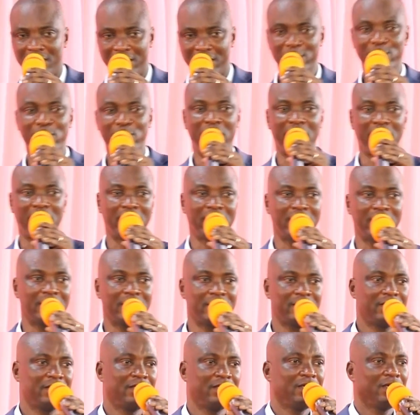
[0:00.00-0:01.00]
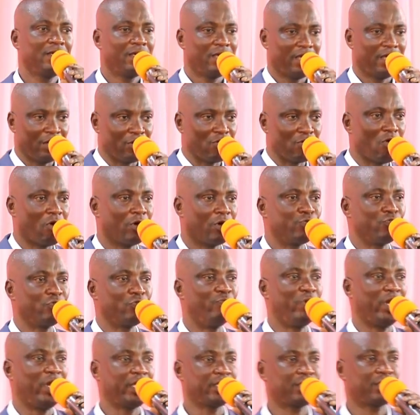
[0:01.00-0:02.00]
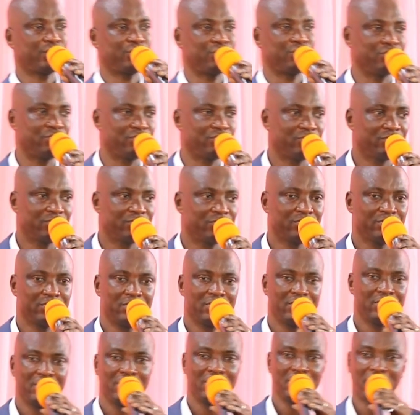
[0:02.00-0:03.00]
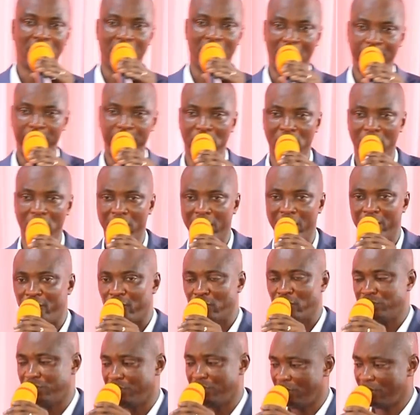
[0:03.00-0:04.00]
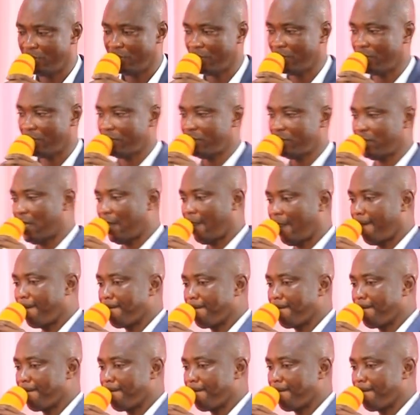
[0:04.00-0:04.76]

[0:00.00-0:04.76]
Amen. And God will bless you. Clap your hand for Jesus.